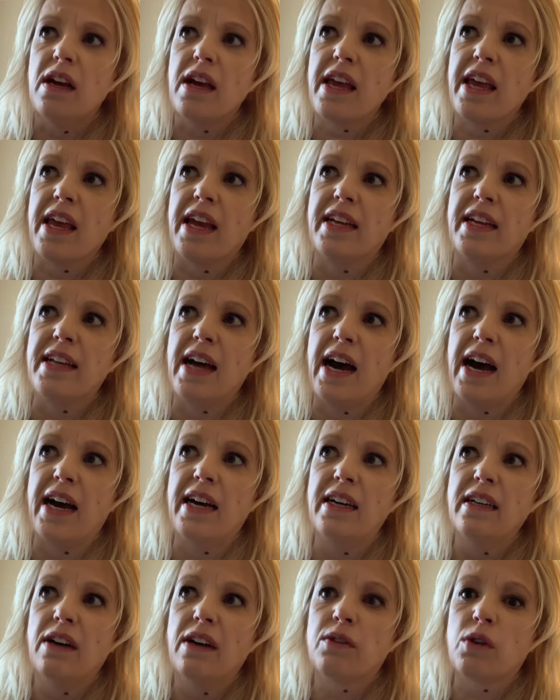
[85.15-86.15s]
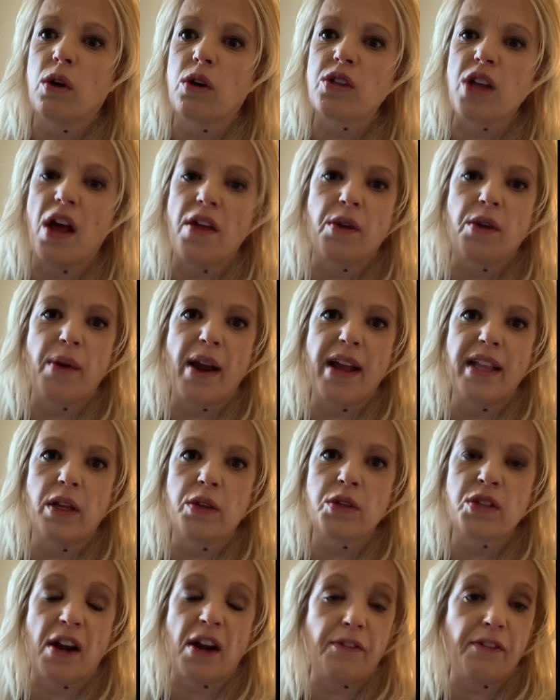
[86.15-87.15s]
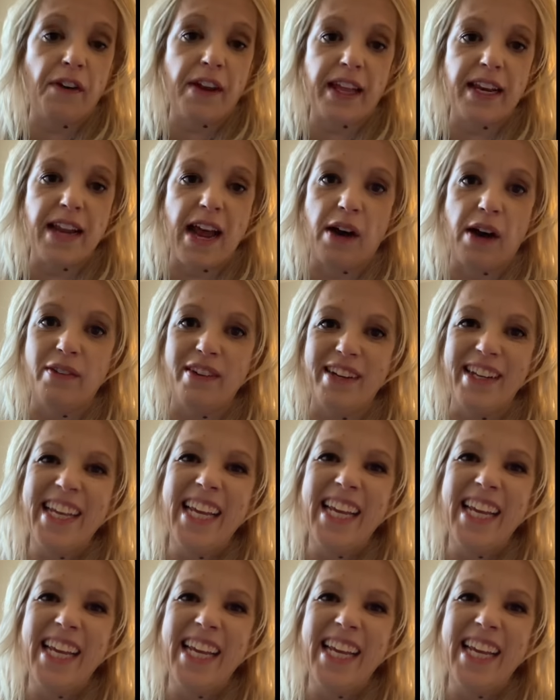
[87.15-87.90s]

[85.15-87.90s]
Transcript: And uh, of course, all the Reylos are freaking out.